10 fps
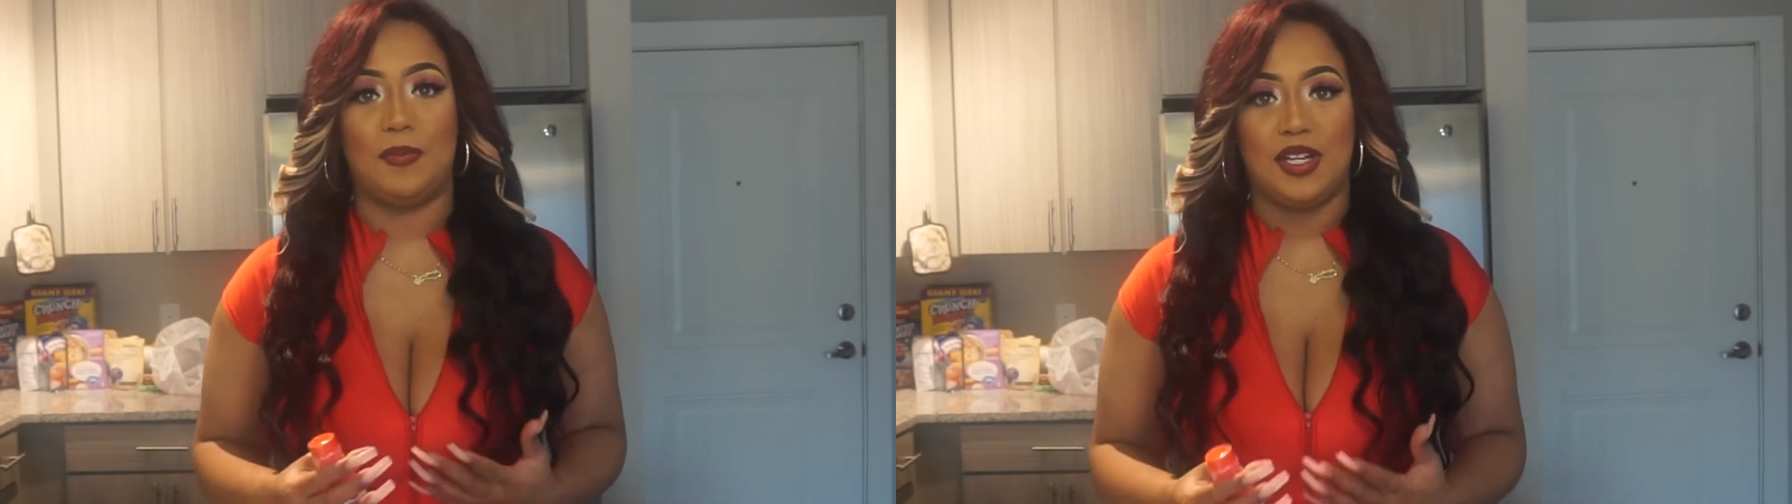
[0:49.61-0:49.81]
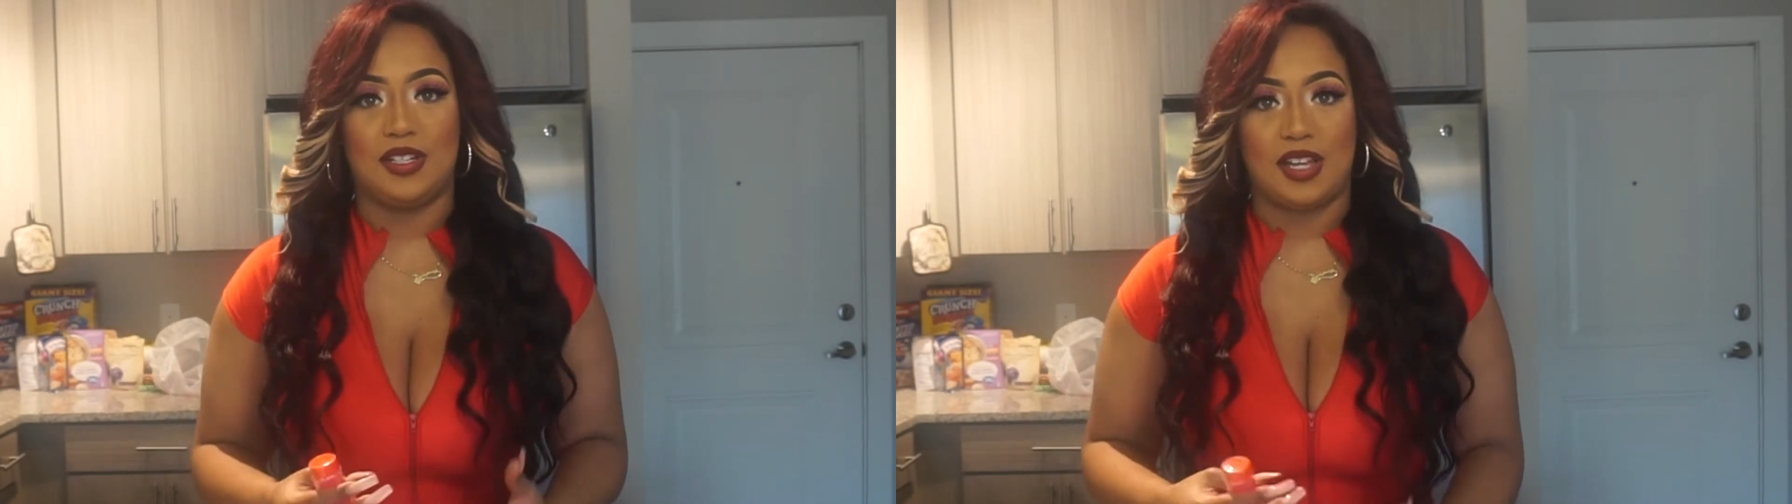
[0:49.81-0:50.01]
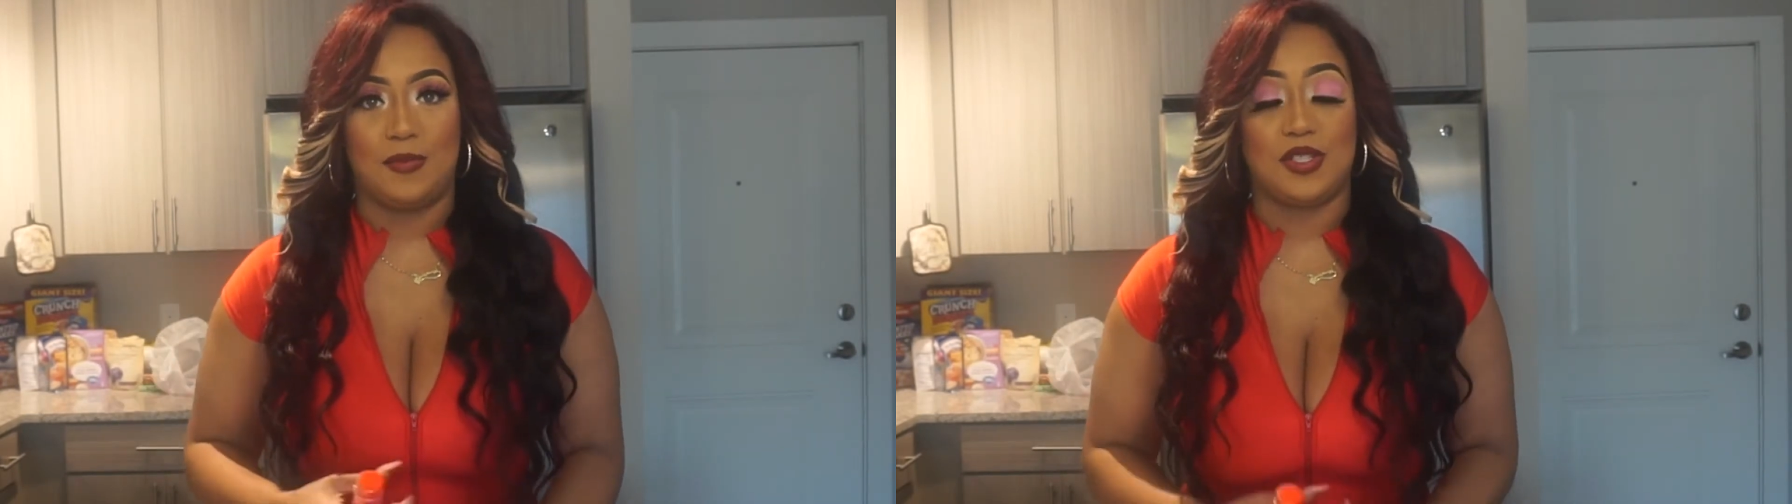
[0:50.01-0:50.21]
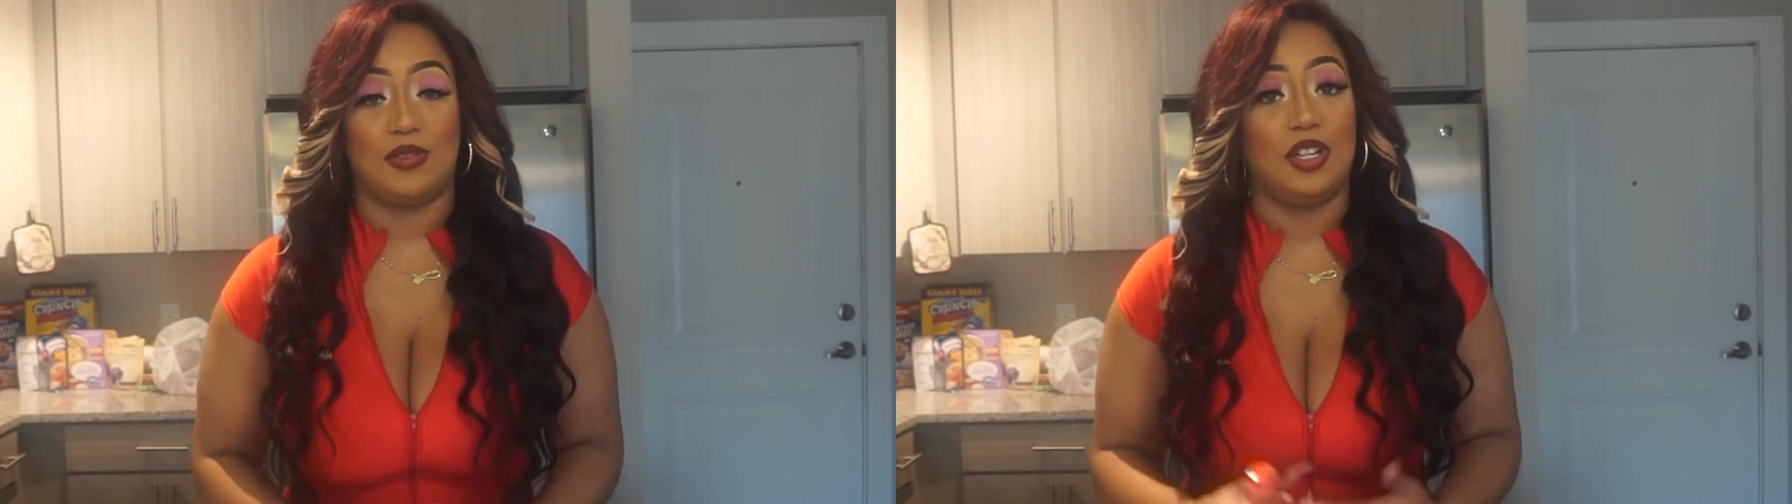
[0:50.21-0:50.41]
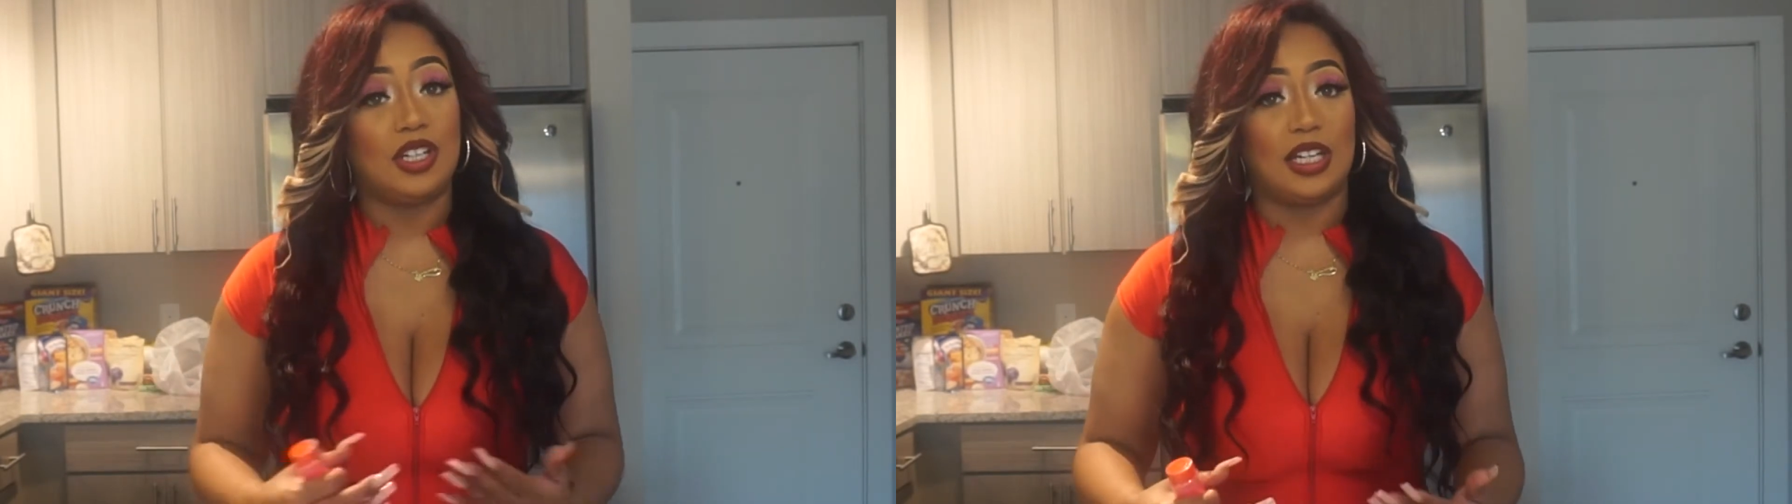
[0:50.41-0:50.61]
because I
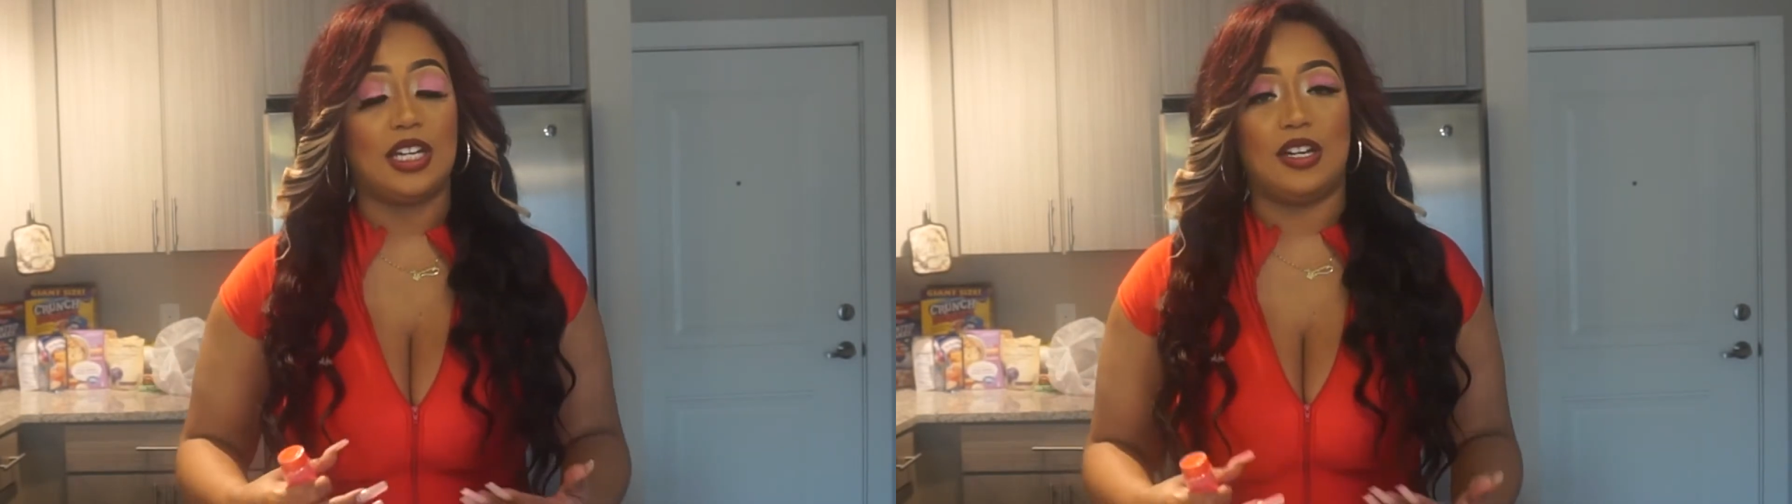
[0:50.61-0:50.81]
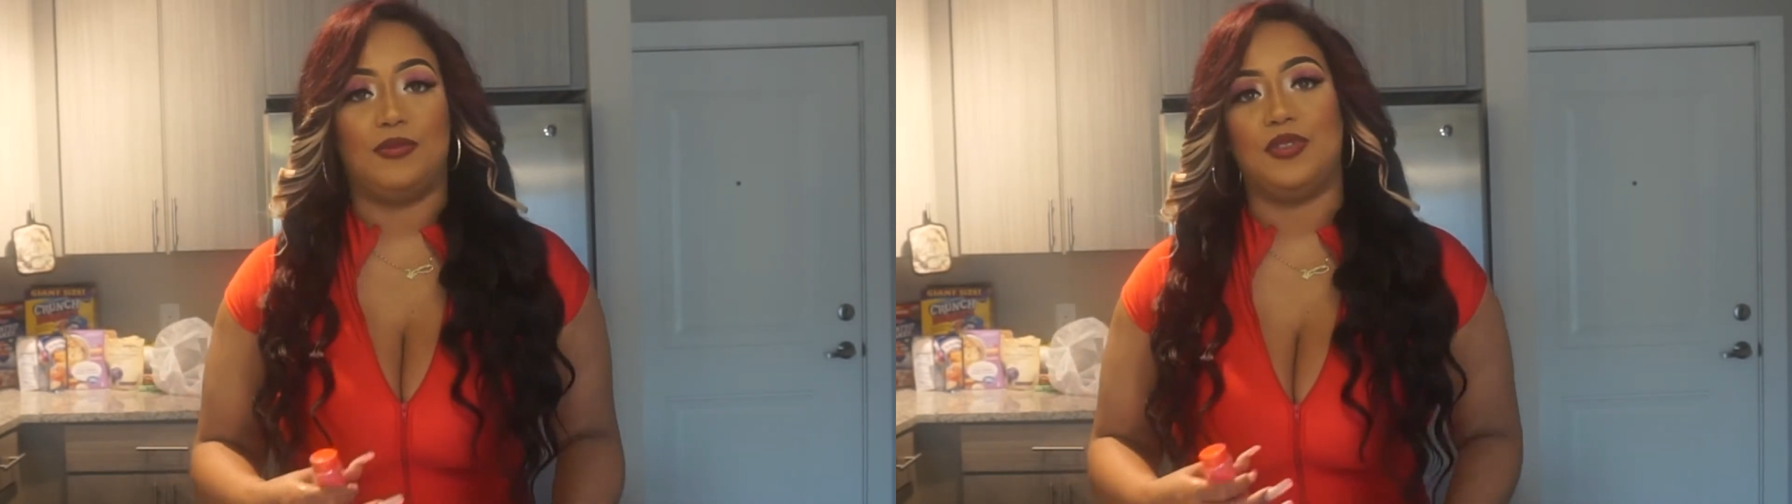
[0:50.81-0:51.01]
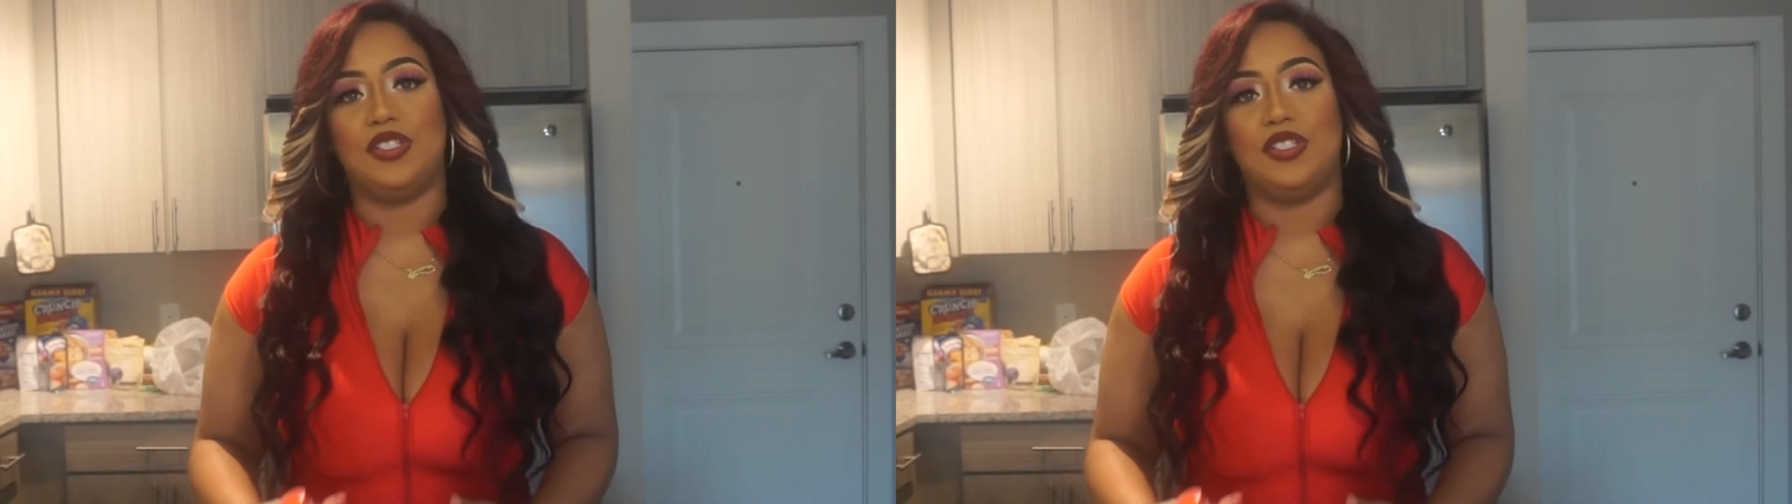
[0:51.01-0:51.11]
was looking and